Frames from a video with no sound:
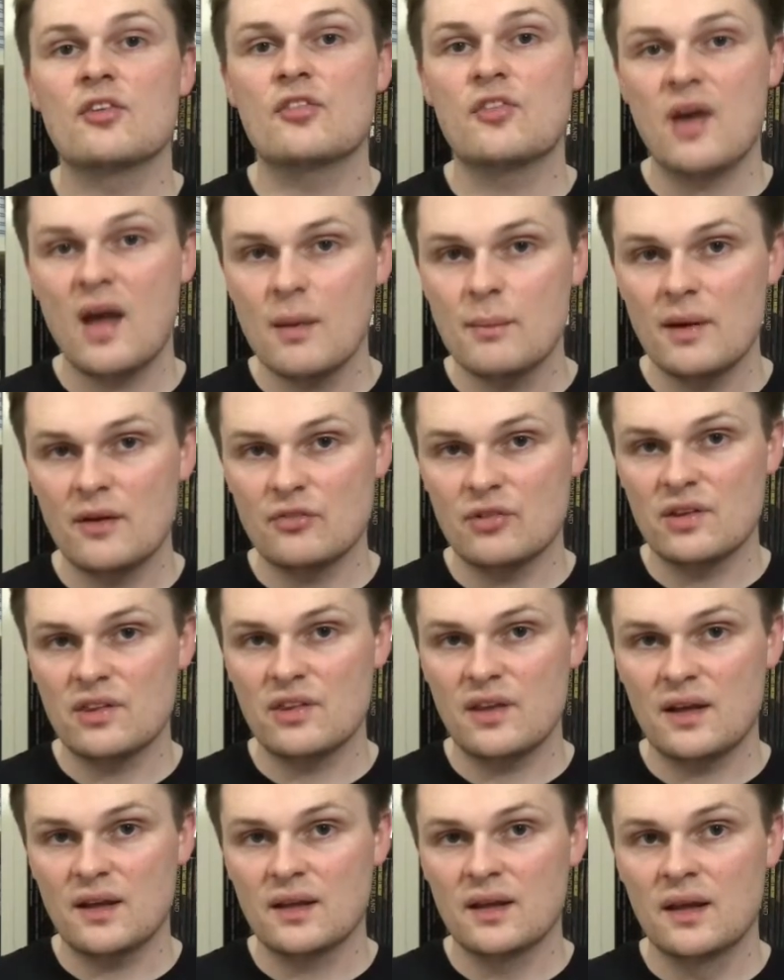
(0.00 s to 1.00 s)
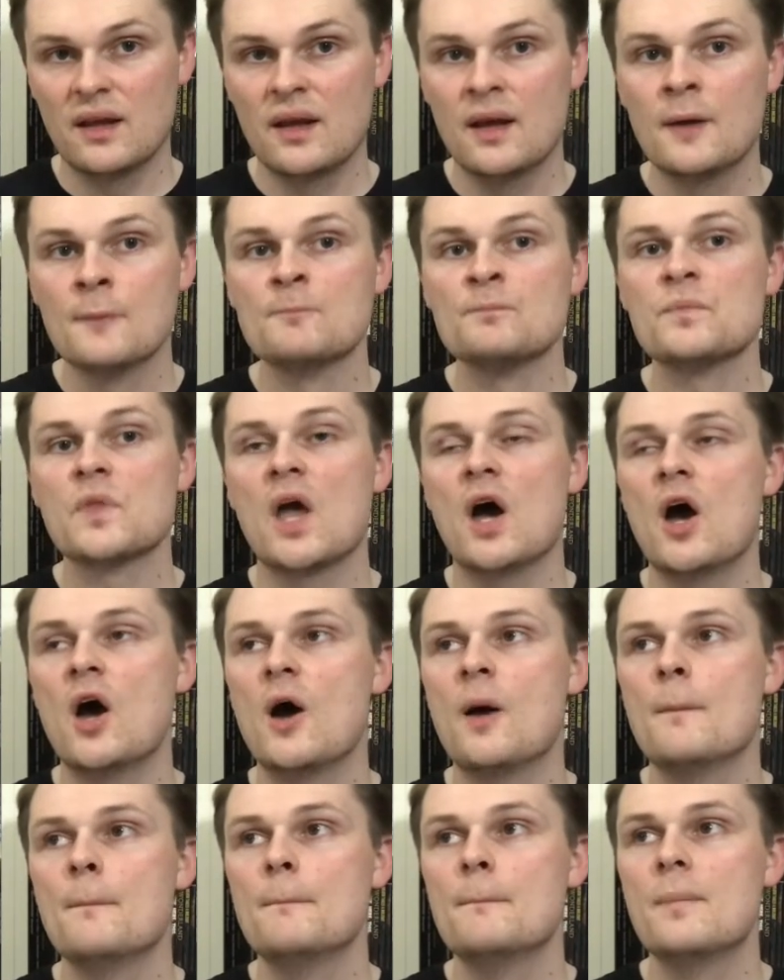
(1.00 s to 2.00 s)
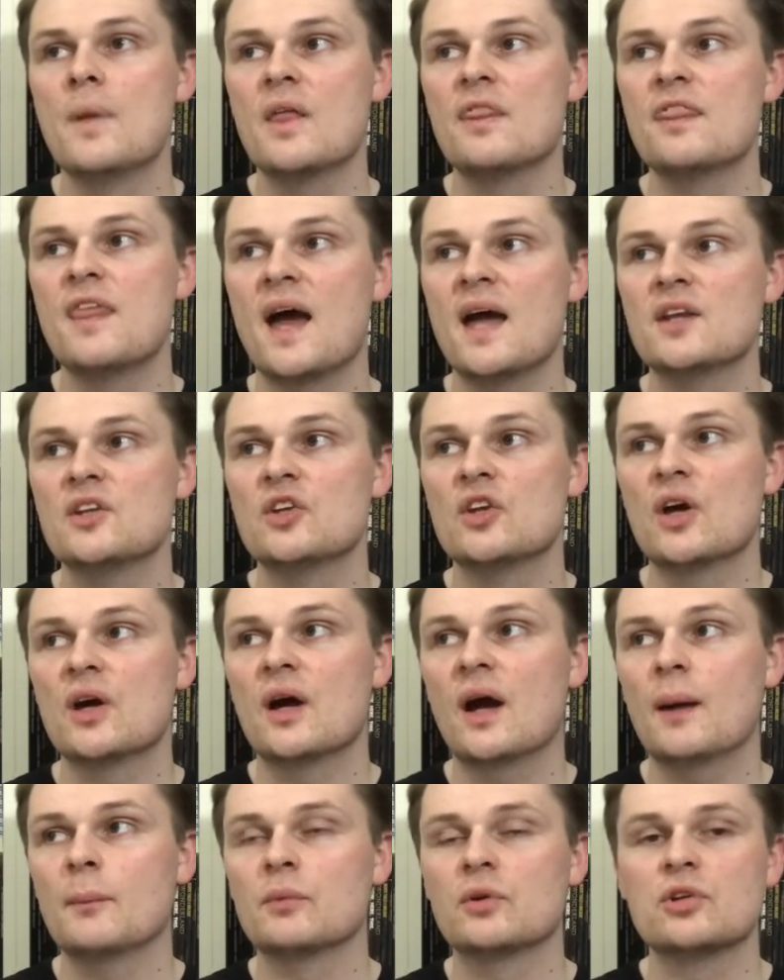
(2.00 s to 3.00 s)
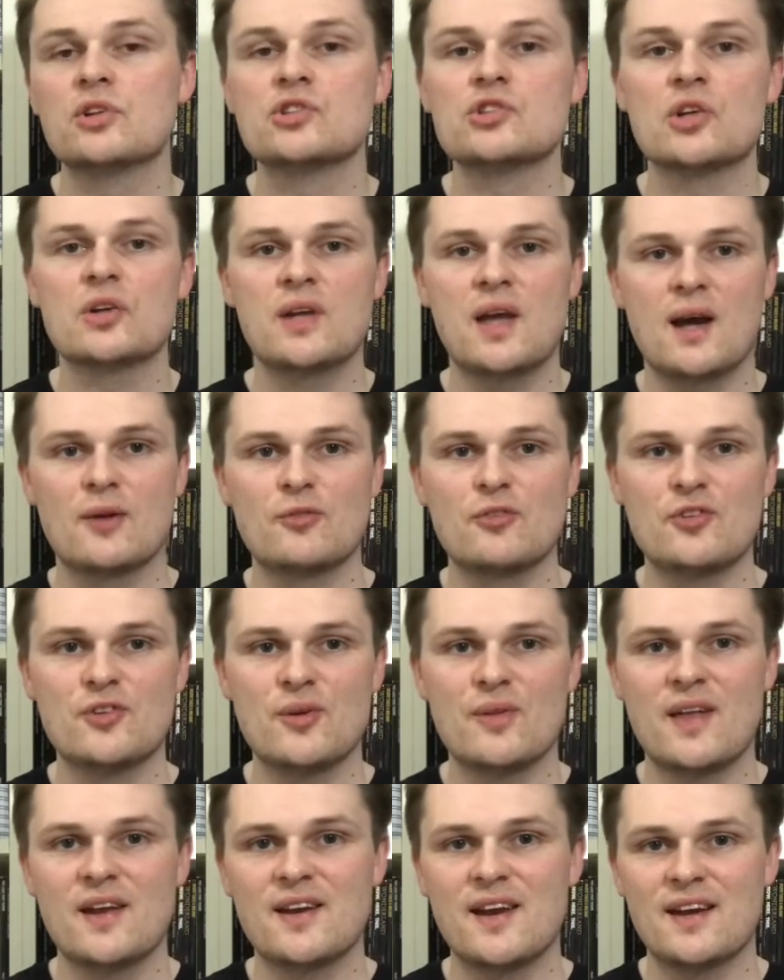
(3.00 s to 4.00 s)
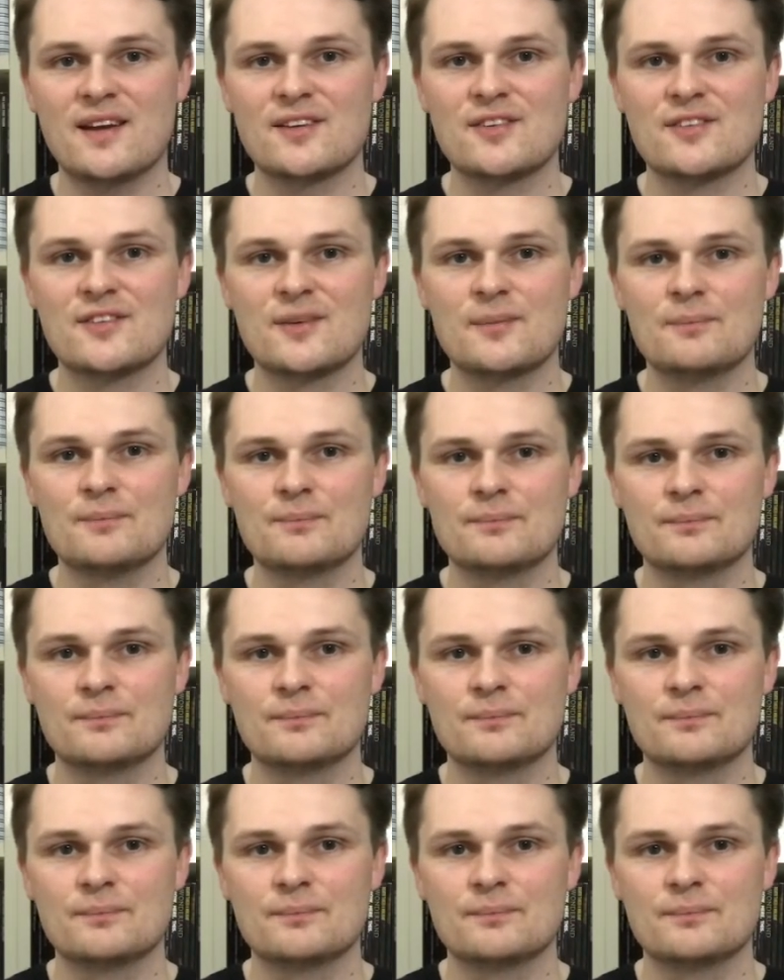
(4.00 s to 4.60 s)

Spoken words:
to tape everything, then I'm going to show you how to do that next.